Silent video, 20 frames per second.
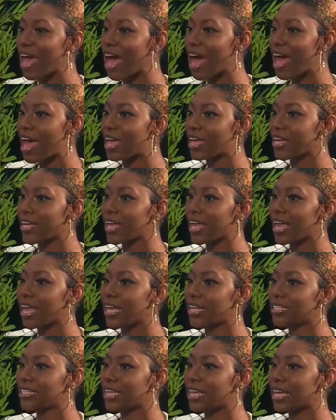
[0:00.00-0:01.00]
And
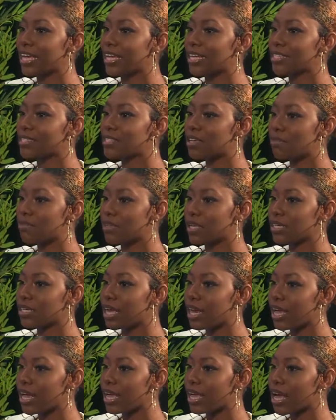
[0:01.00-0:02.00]
it is something
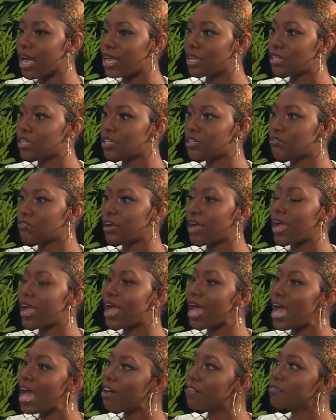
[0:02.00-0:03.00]
that I
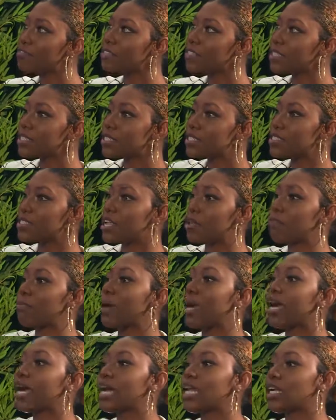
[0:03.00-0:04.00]
have to sit
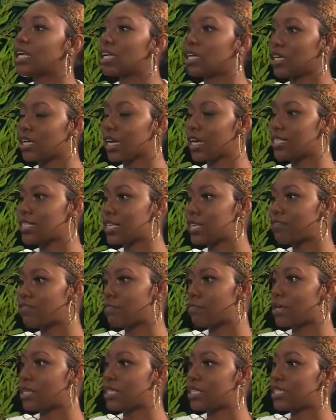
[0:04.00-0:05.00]
back and look at it
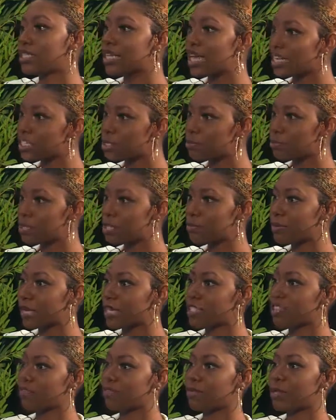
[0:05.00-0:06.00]
from a detached
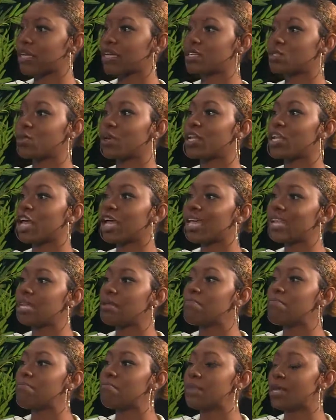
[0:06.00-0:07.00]
perspective, because when you're in
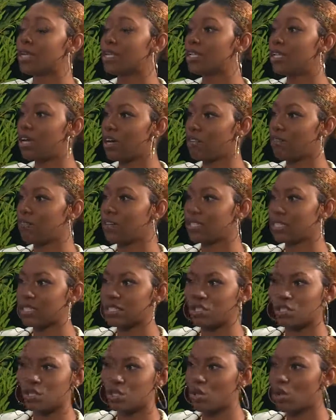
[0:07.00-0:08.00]
the middle of it,
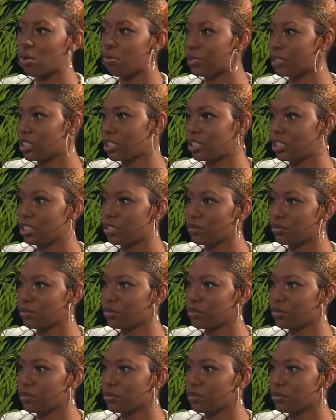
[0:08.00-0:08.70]
it's normal to you.